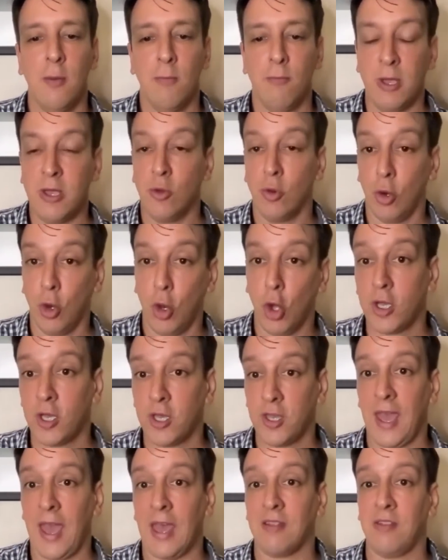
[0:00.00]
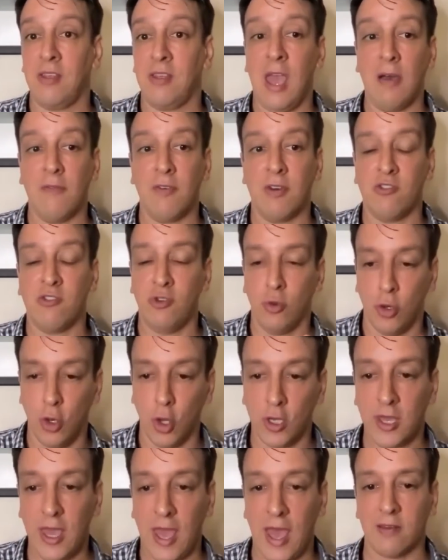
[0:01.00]
but you look at the evidence, you
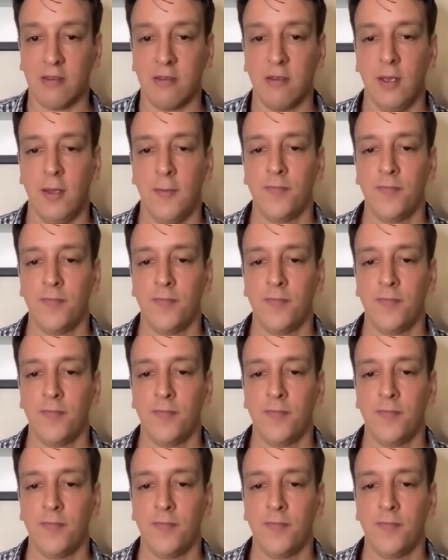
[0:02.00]
look at